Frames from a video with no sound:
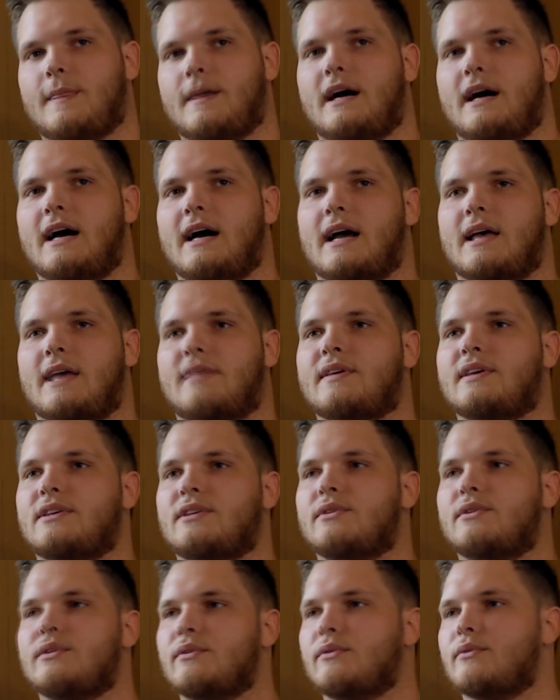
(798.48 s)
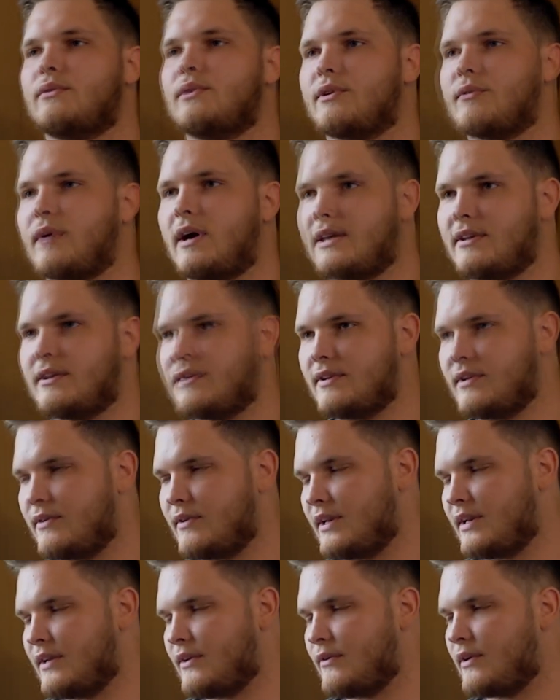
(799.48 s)
I think you're right, you do
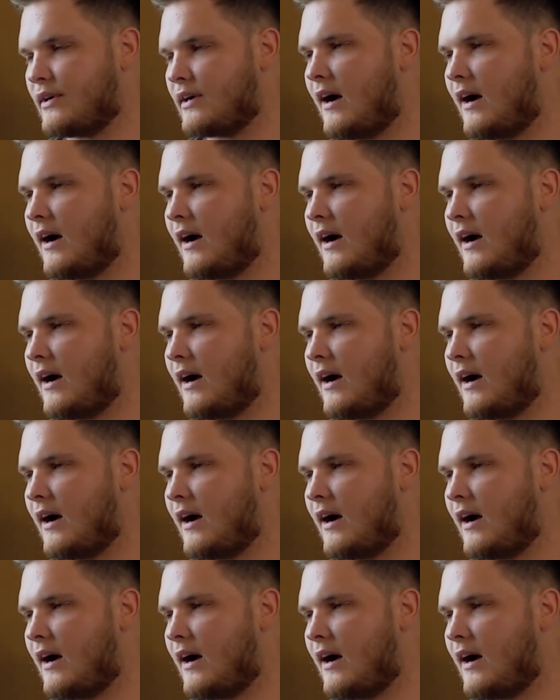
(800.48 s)
need to do a